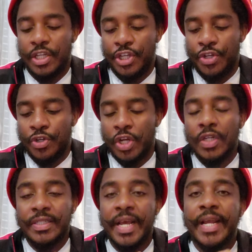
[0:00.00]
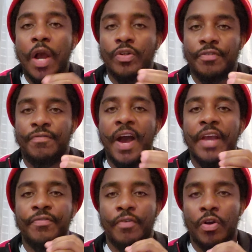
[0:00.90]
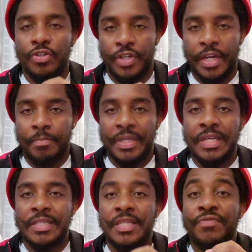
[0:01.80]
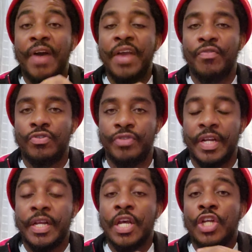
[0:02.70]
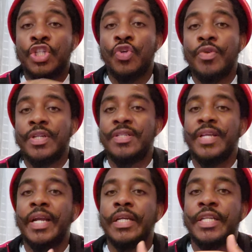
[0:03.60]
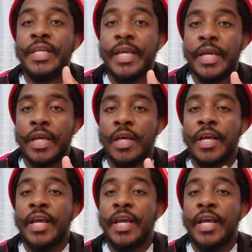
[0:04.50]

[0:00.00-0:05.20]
You don't take out the 500 because this 500 during the second year